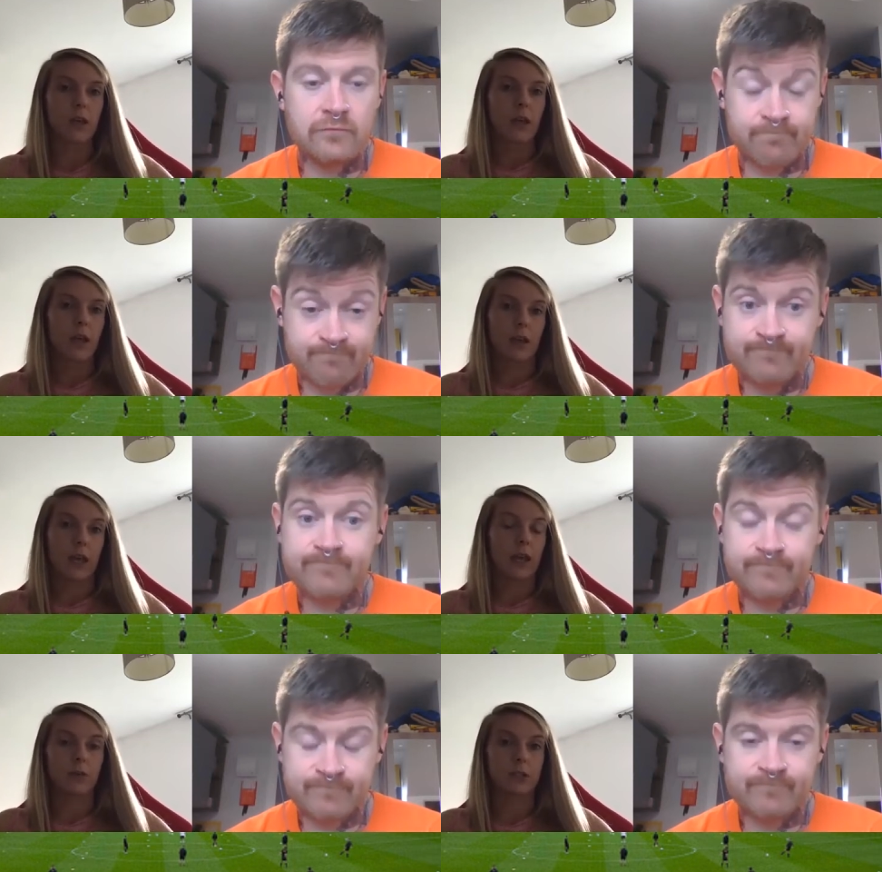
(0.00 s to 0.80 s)

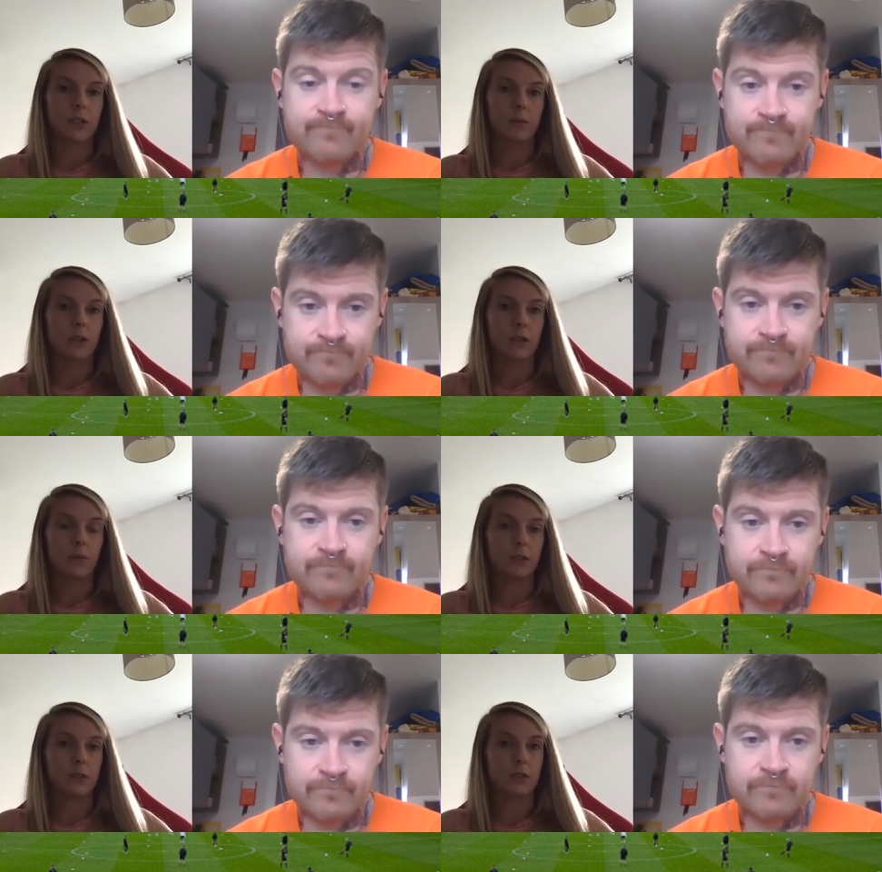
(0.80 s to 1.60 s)
Speaker 1: again, it was something that
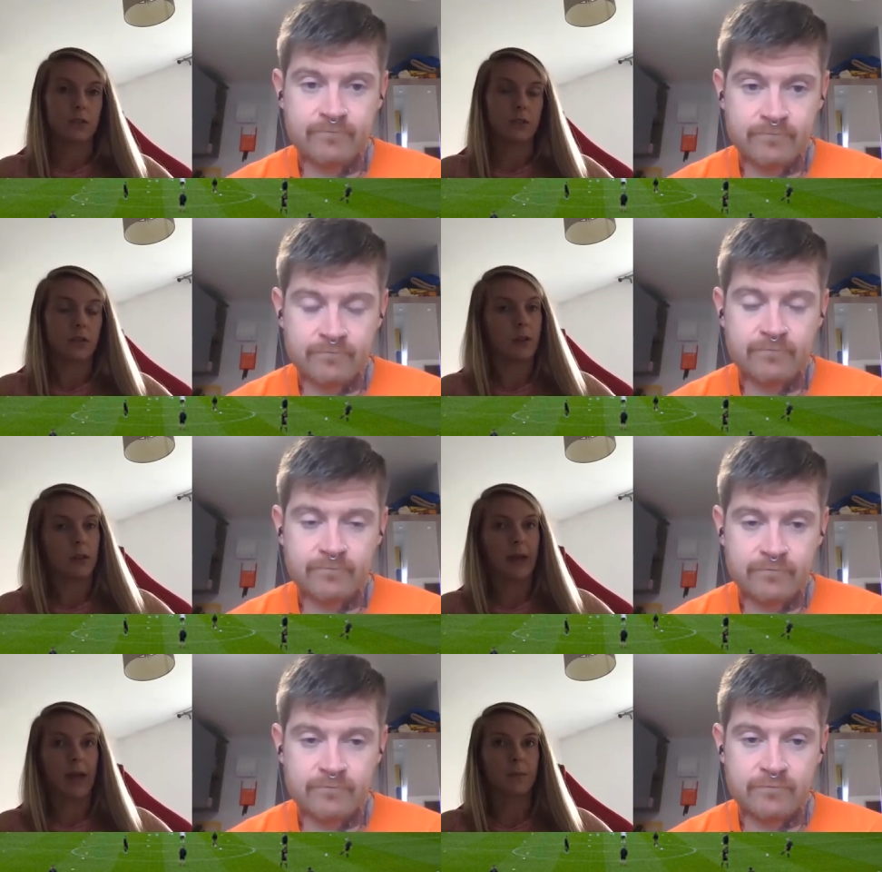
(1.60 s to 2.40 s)
was in the
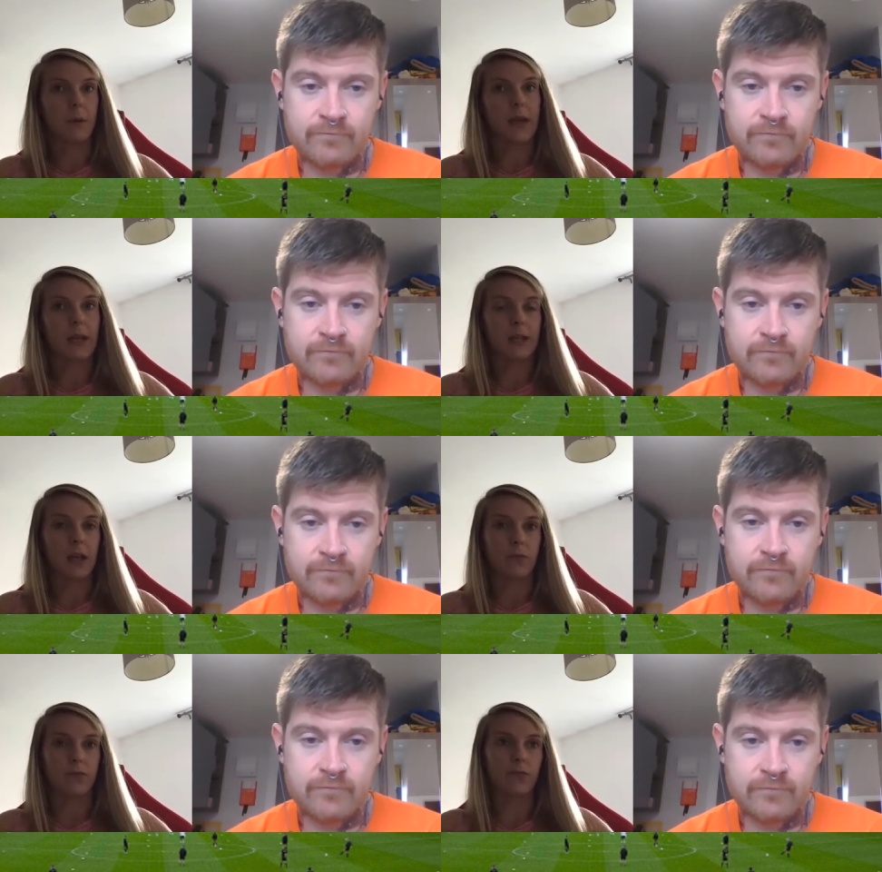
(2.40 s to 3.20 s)
back of my mind
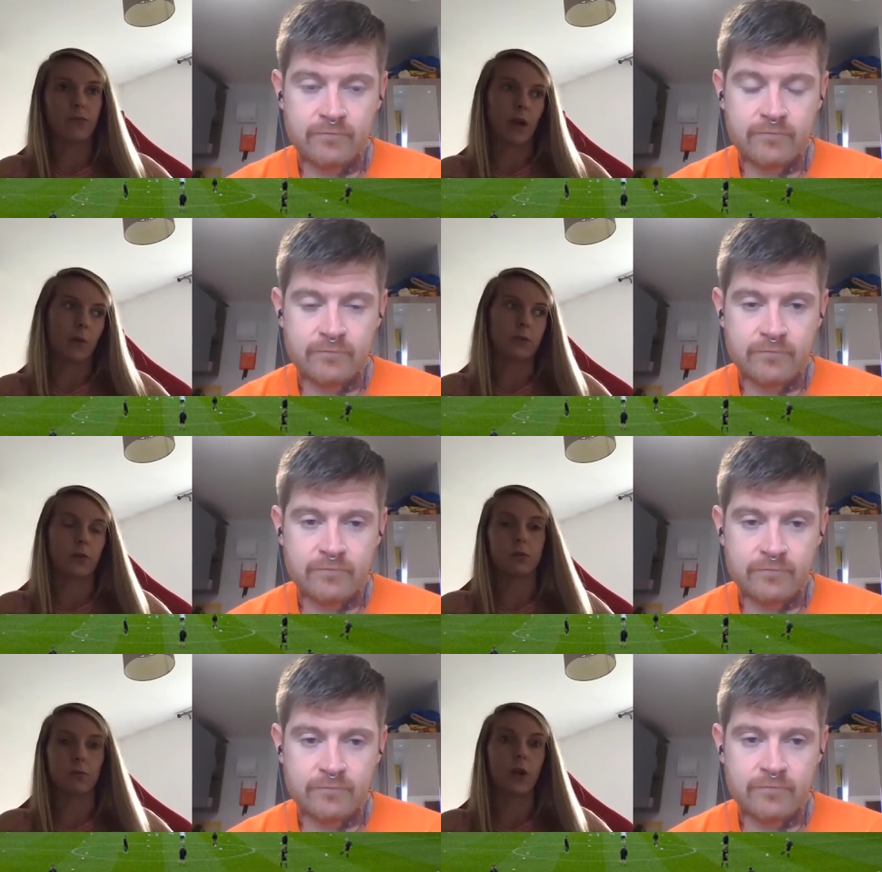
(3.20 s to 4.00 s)
I've I was
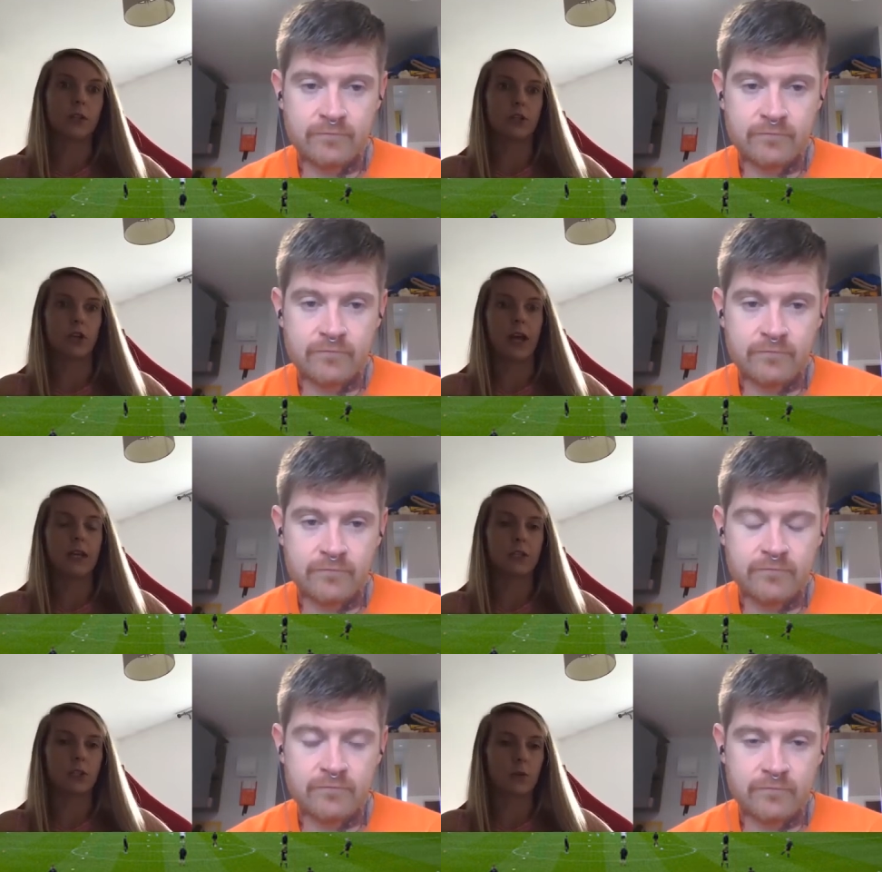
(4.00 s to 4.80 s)
always wanting to try
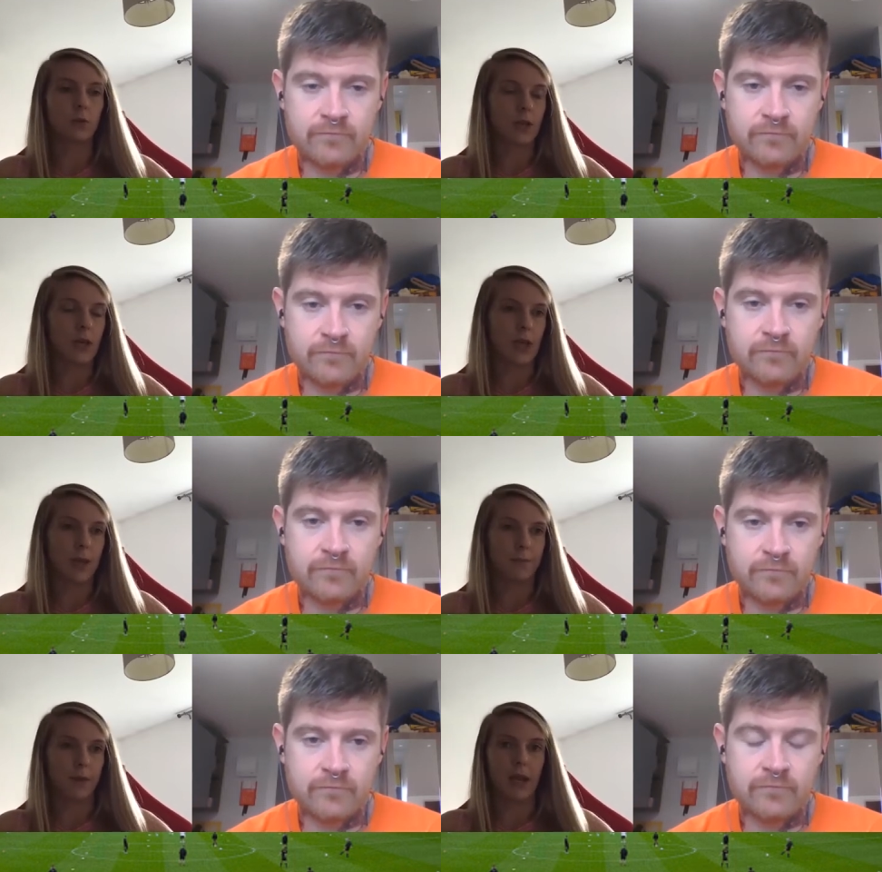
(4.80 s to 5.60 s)
and do,
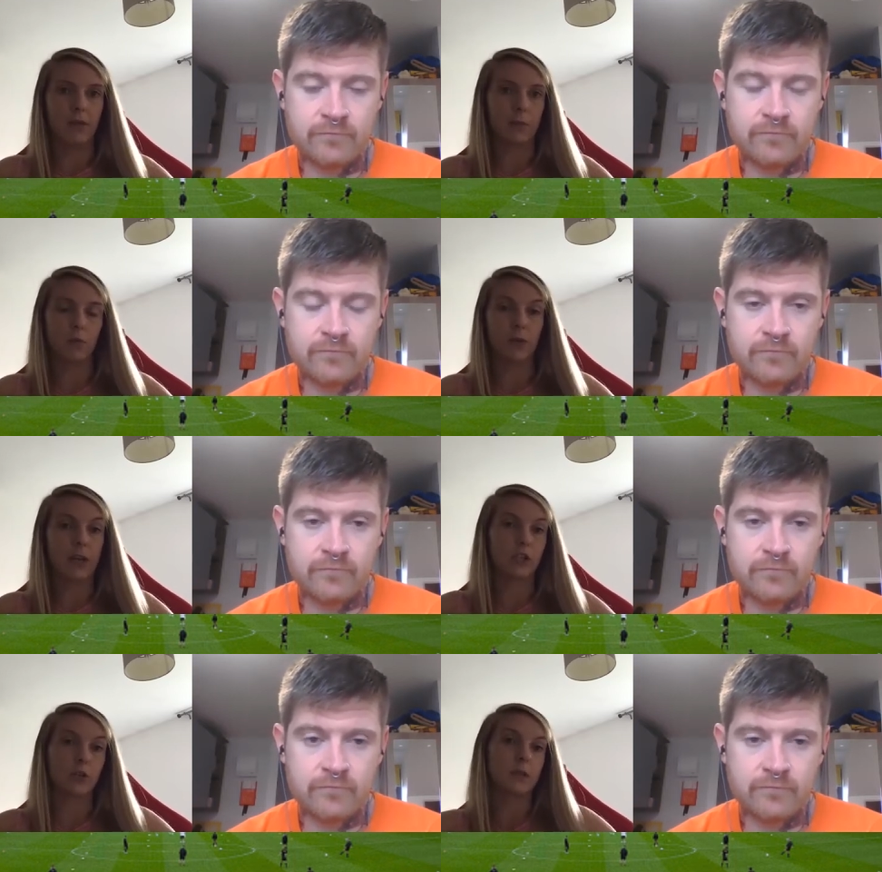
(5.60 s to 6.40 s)
um, but I never put
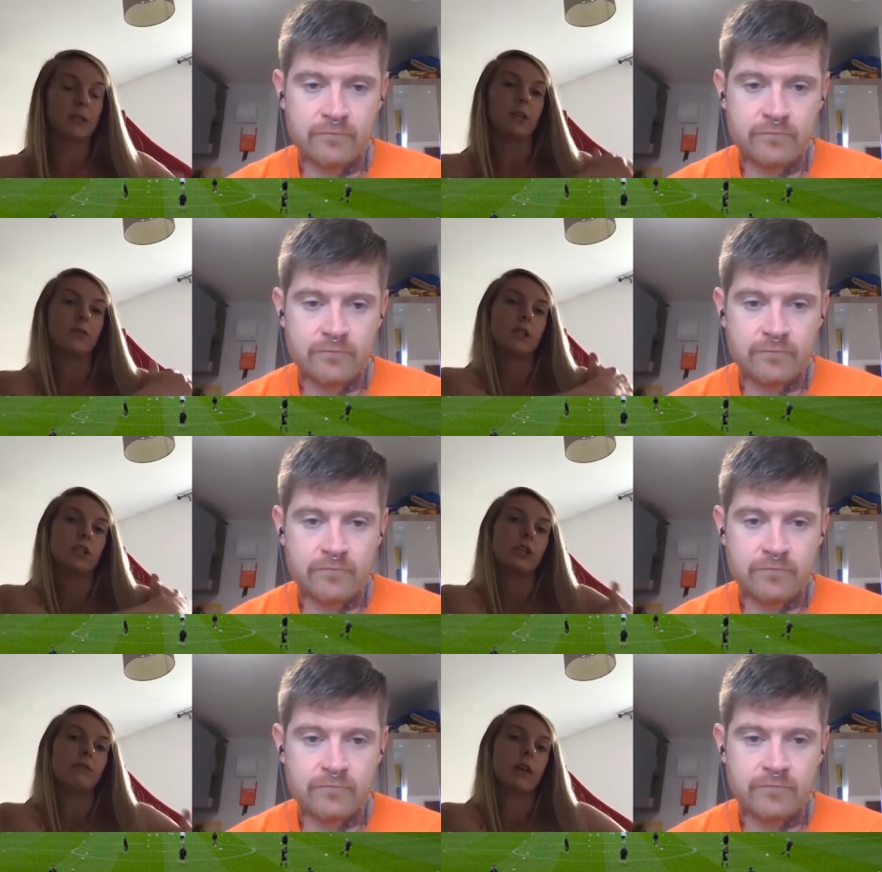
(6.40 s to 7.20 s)
pressure on myself to
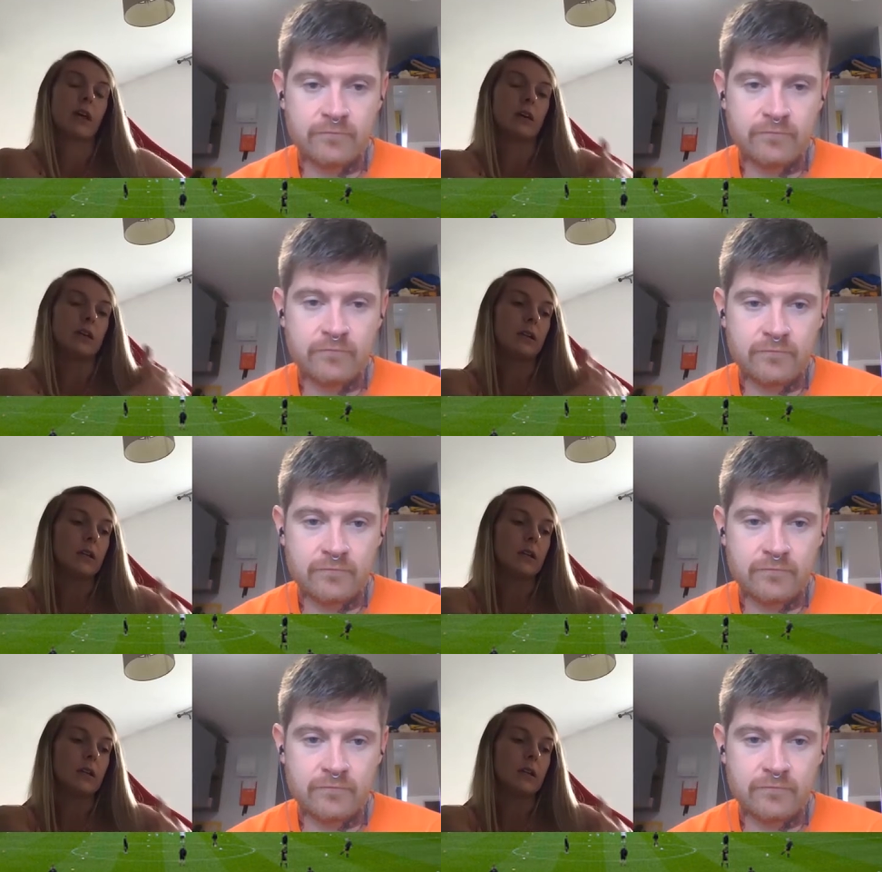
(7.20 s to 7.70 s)
achieve that. And